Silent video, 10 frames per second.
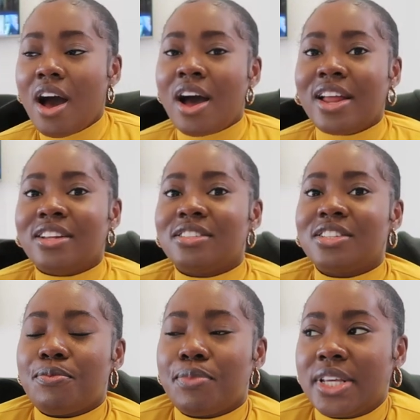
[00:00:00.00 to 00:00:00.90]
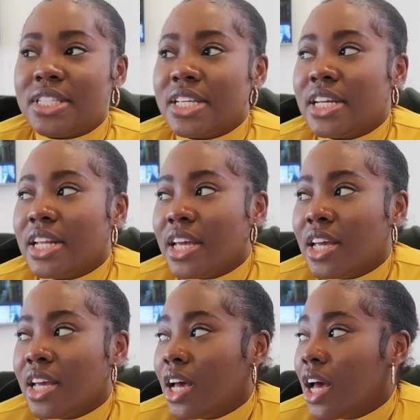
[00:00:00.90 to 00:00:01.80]
And
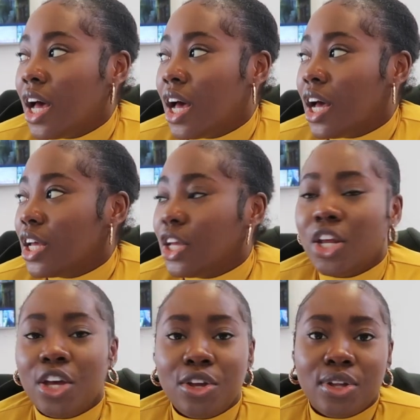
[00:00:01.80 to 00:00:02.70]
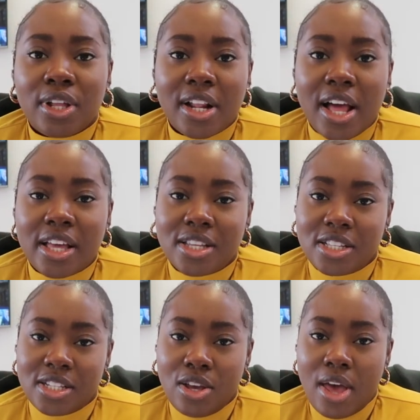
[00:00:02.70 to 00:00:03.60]
basically, you know, like they
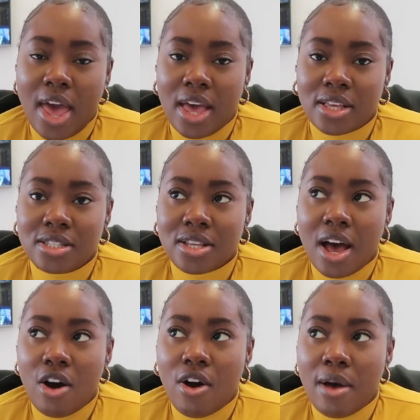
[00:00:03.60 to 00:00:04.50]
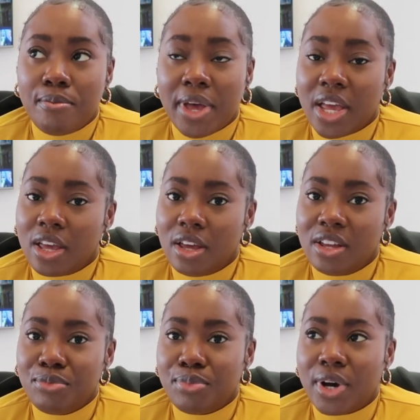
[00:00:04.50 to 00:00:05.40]
do eggs and
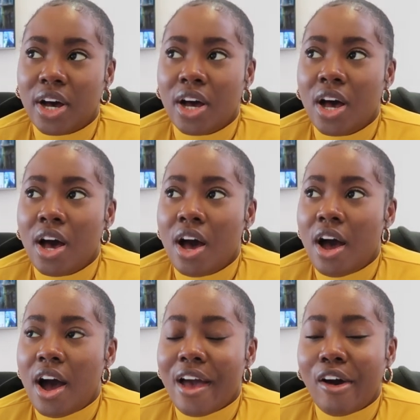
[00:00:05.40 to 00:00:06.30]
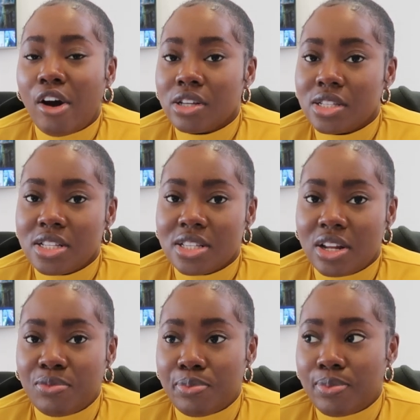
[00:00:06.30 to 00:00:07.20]
bacon, but I asked,
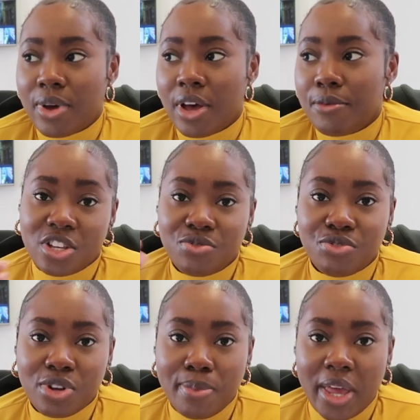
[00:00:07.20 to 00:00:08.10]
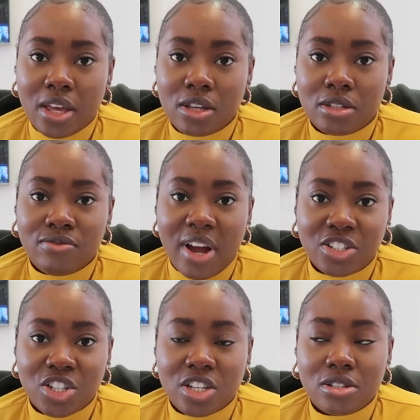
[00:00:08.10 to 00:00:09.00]
instead of it's free bacon
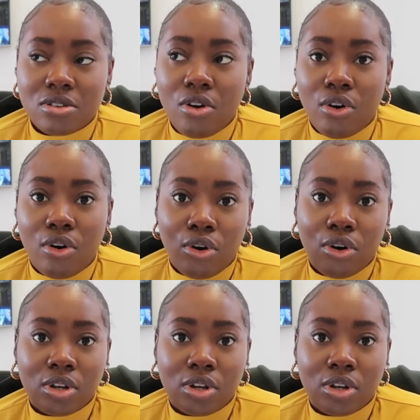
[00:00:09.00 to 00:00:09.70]
rashers, or